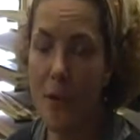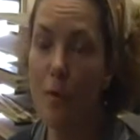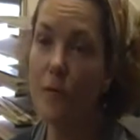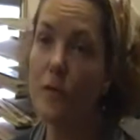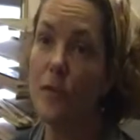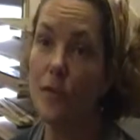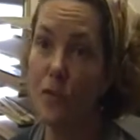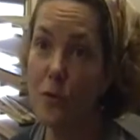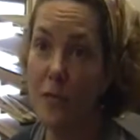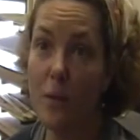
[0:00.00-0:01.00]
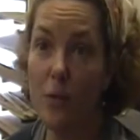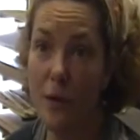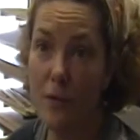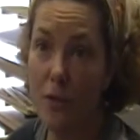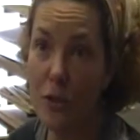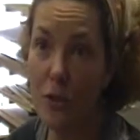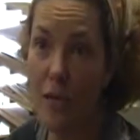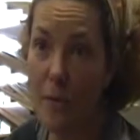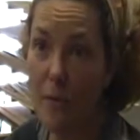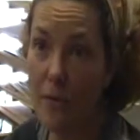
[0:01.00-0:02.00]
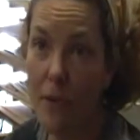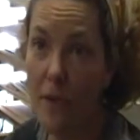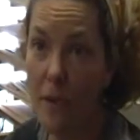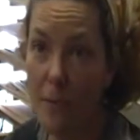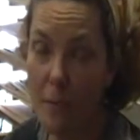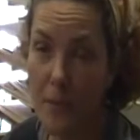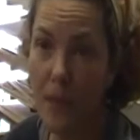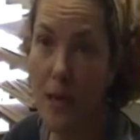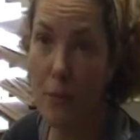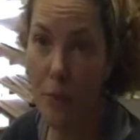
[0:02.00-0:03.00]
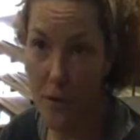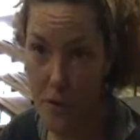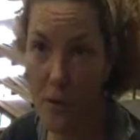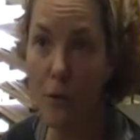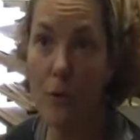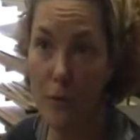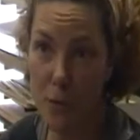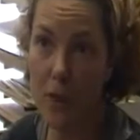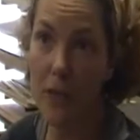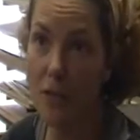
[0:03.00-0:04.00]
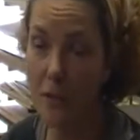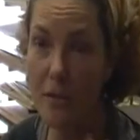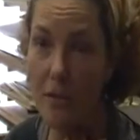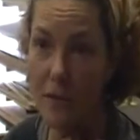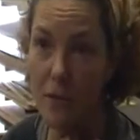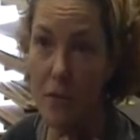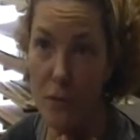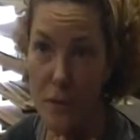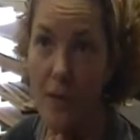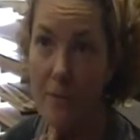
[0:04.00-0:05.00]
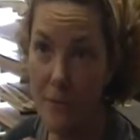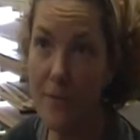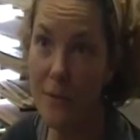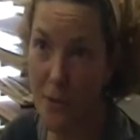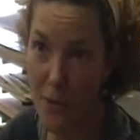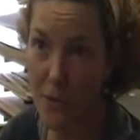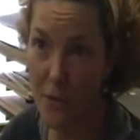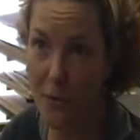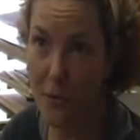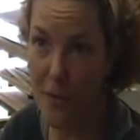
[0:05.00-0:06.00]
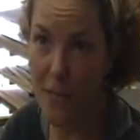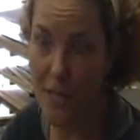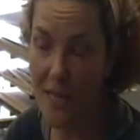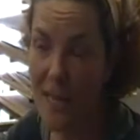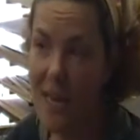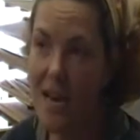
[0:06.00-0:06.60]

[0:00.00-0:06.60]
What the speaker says: Well, first of all, it's new because I'm working with a new team of collaborators. So I'm working with Josh for the first time, so that's a new thing.